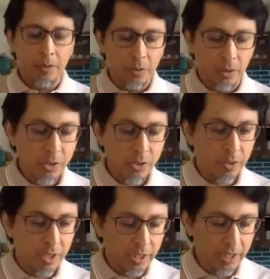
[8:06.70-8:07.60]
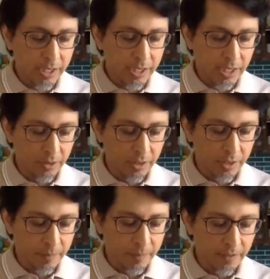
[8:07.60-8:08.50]
But also it has
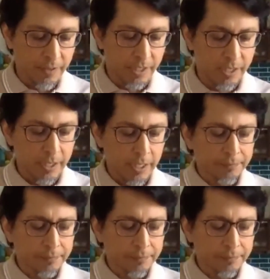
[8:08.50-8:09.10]
another benefit.